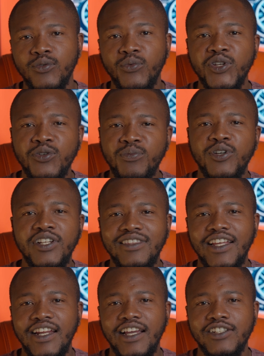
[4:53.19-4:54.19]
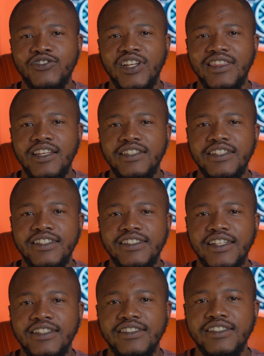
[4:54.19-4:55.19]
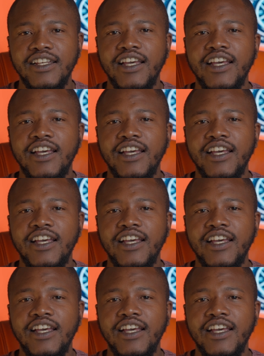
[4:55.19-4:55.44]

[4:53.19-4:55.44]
When you put in that extra 30 cents,